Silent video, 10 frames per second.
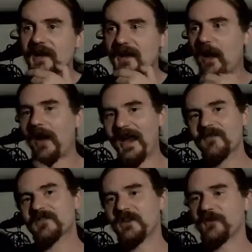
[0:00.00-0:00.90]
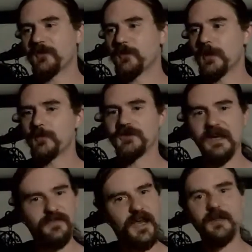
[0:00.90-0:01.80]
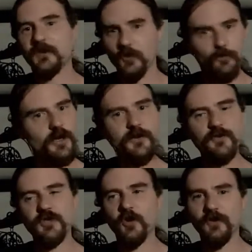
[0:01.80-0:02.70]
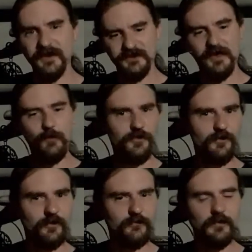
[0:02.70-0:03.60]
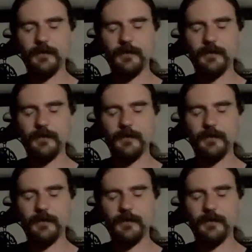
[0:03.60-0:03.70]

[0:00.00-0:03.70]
Now, I have seen a few people take the Alien and Predator skull and like set them on the,